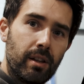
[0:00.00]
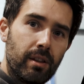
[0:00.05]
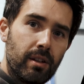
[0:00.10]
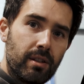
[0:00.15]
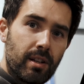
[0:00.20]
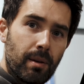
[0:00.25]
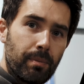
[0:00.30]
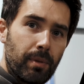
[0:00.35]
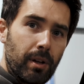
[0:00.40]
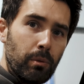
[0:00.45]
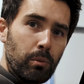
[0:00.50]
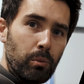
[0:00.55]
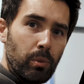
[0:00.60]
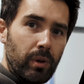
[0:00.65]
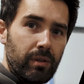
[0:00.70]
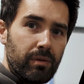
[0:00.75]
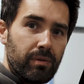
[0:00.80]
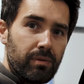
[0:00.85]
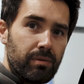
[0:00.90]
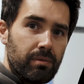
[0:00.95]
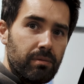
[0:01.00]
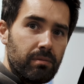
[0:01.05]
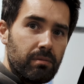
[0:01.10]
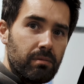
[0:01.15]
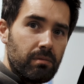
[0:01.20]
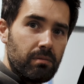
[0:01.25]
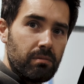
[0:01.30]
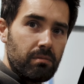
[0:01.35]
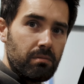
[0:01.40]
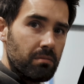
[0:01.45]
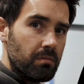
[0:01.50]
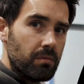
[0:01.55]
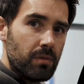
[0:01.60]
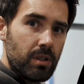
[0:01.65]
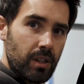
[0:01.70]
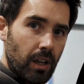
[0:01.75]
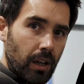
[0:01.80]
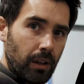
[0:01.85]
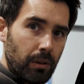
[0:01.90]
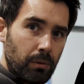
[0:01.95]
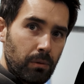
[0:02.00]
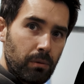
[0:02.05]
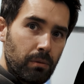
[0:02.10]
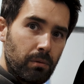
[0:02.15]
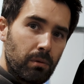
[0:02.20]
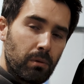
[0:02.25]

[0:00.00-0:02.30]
That's something we've done